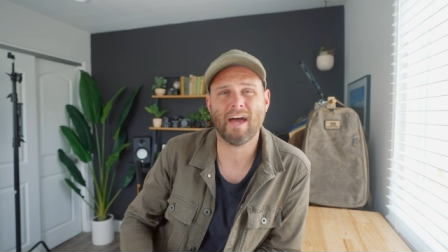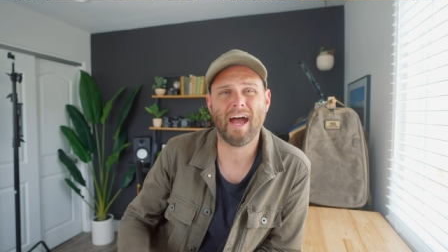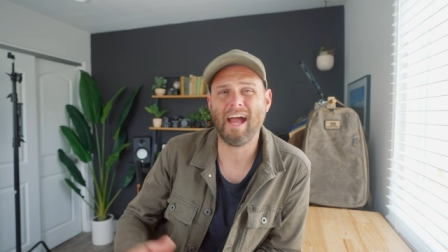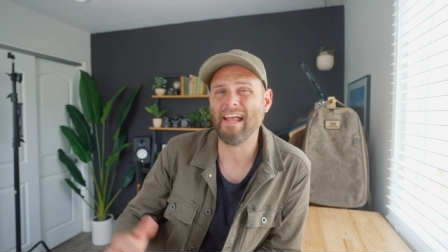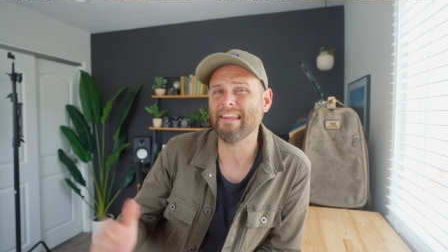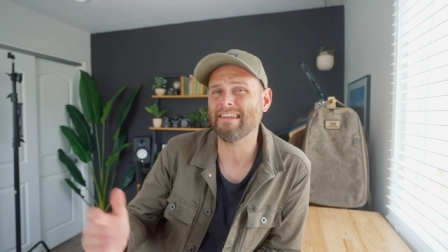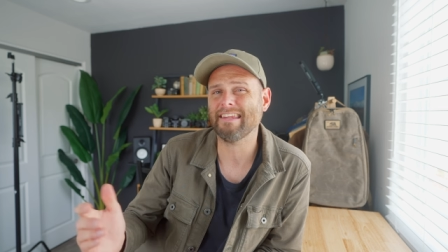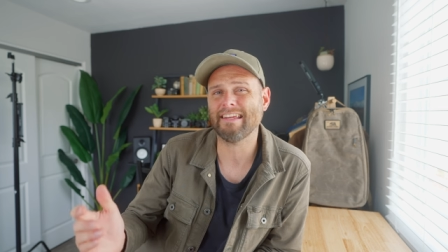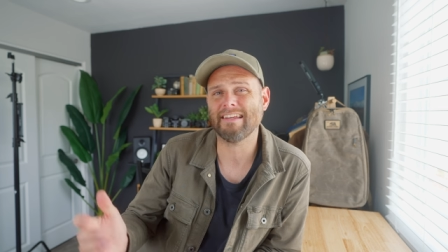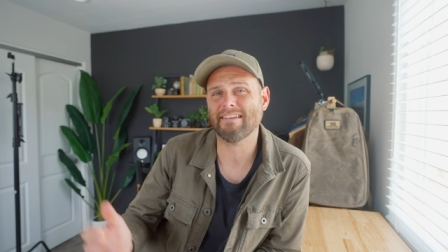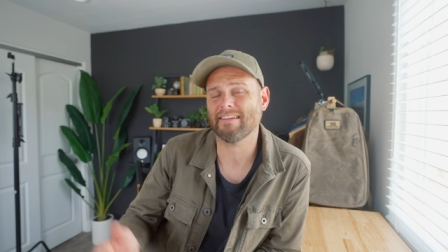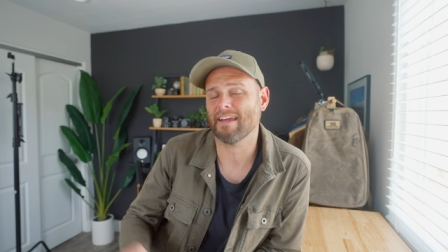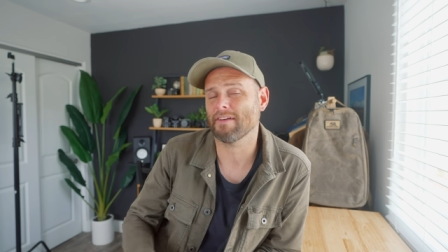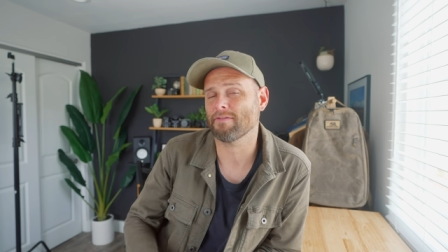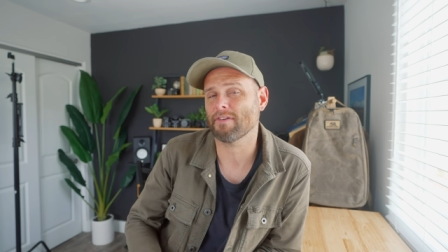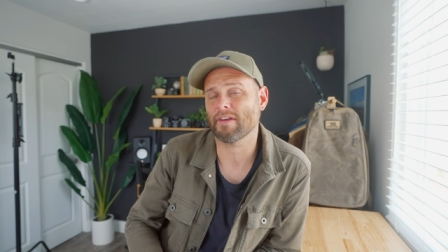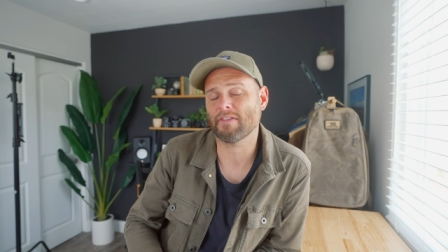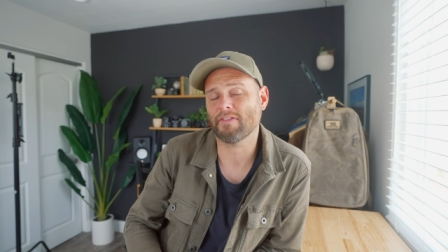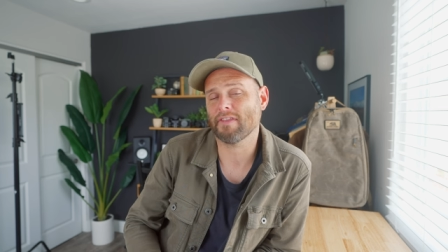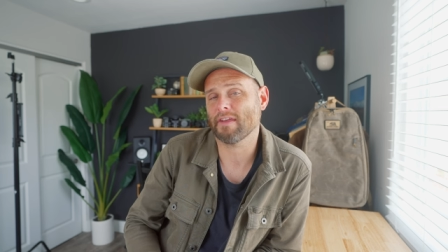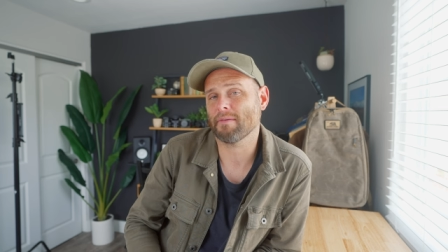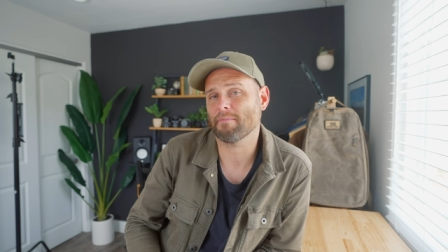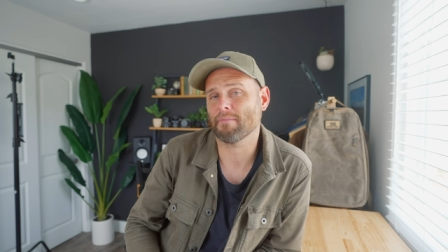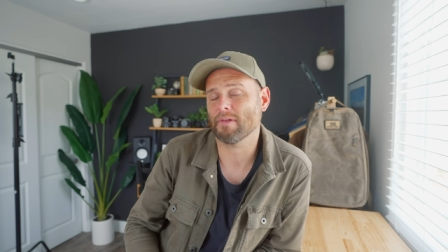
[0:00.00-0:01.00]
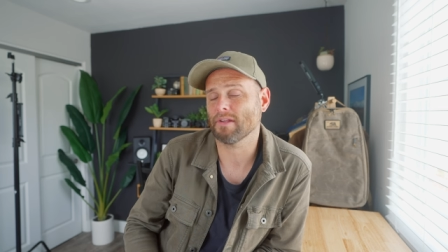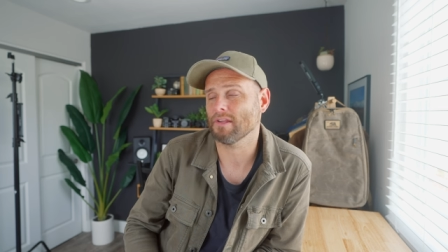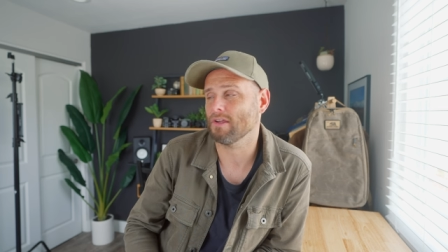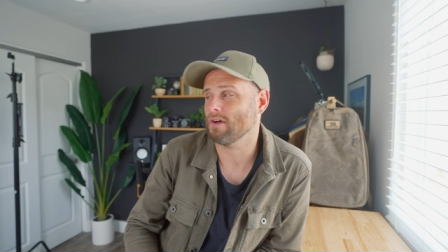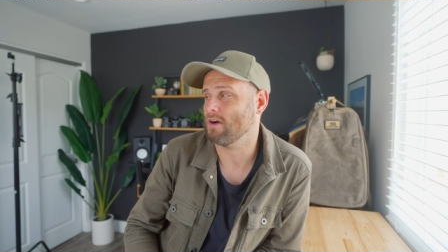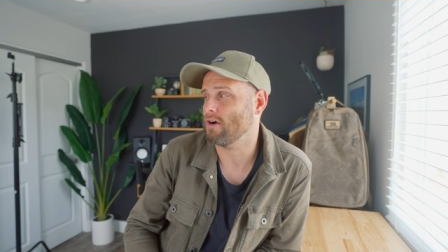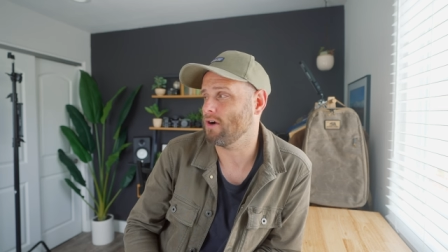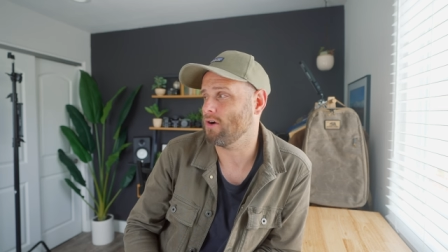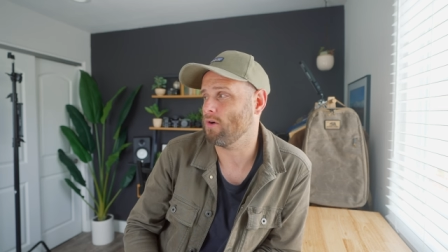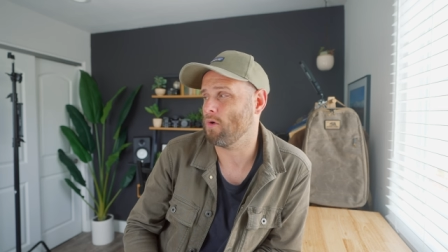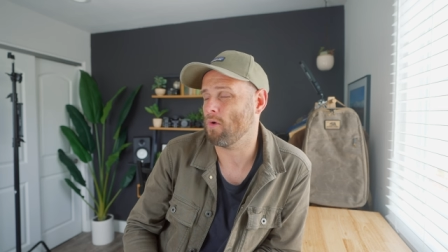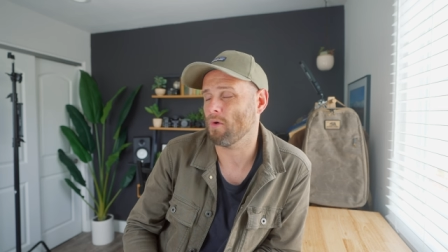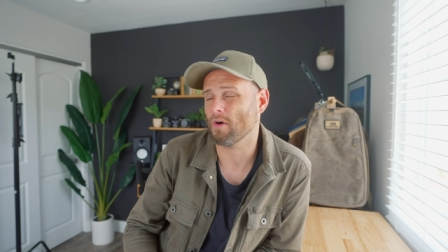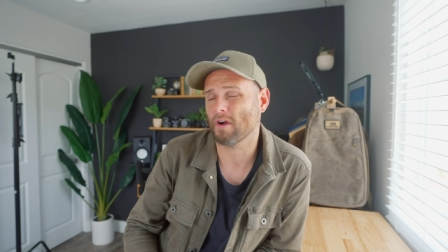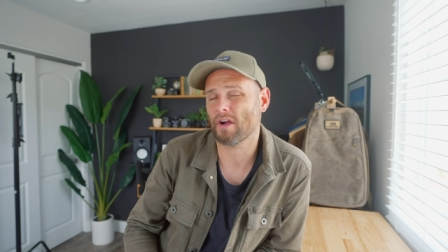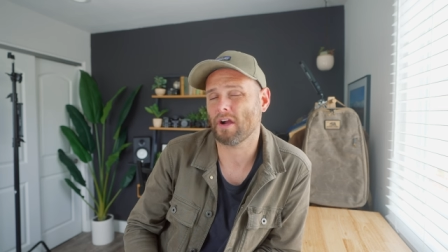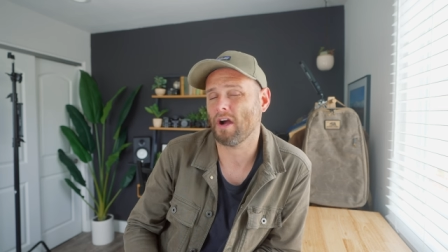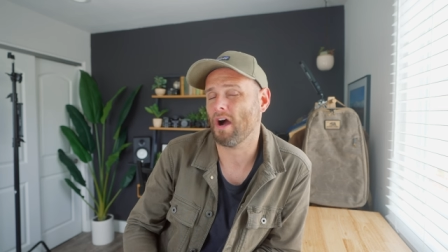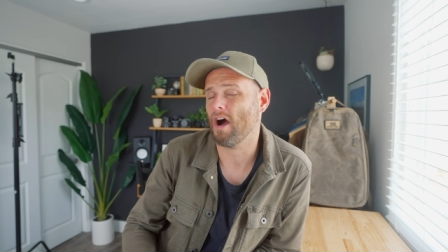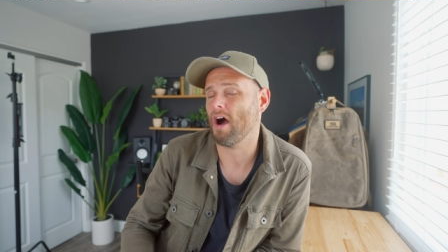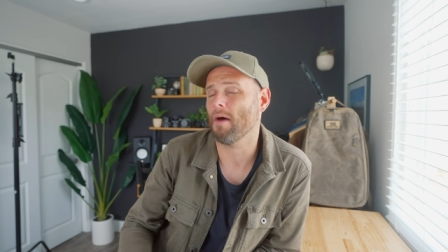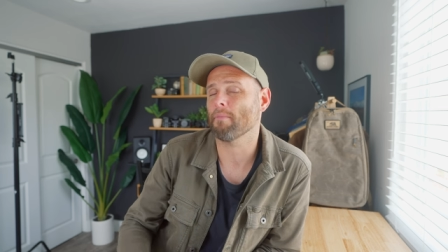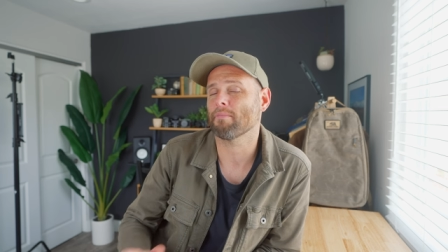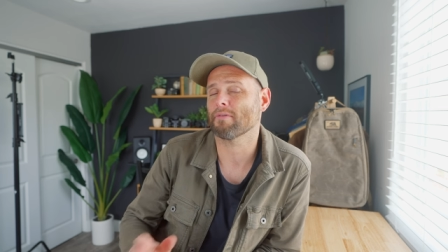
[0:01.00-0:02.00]
I linked everything below, or
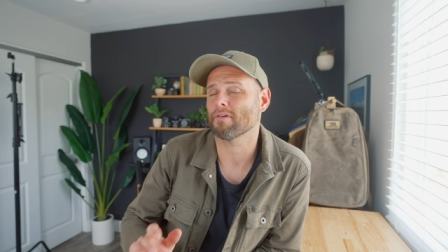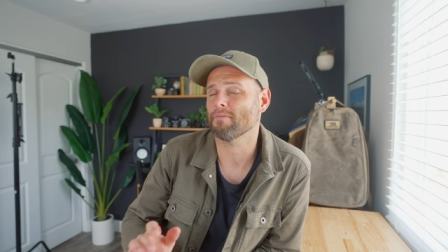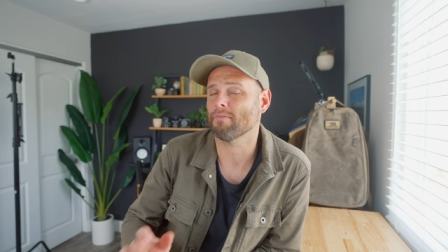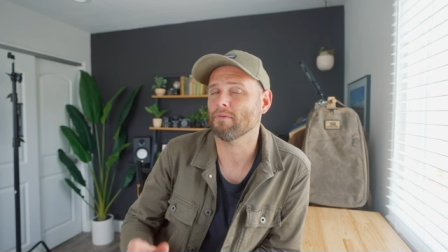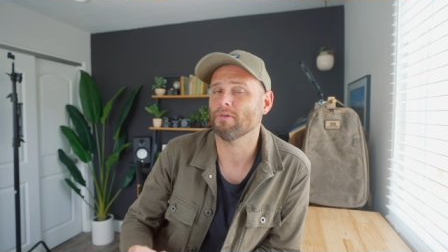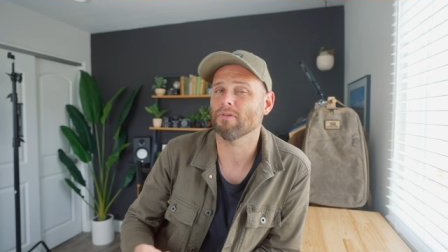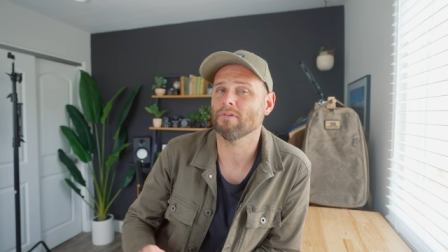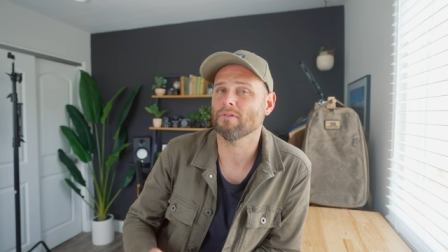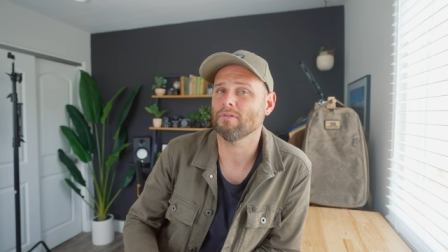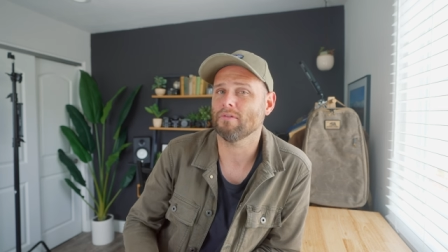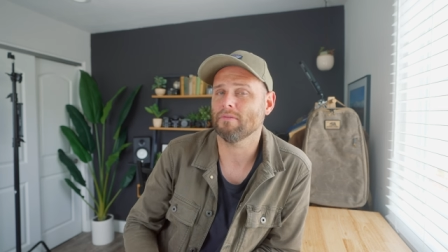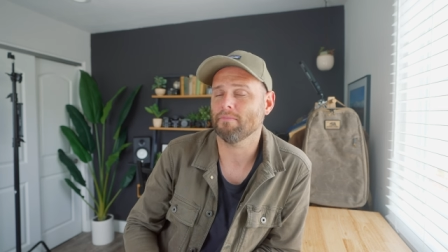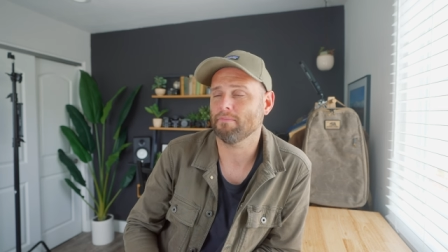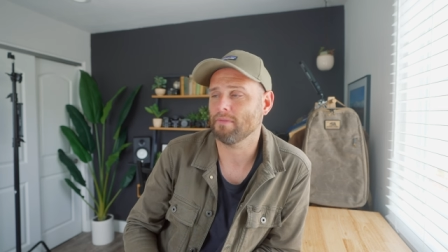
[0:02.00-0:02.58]
comparable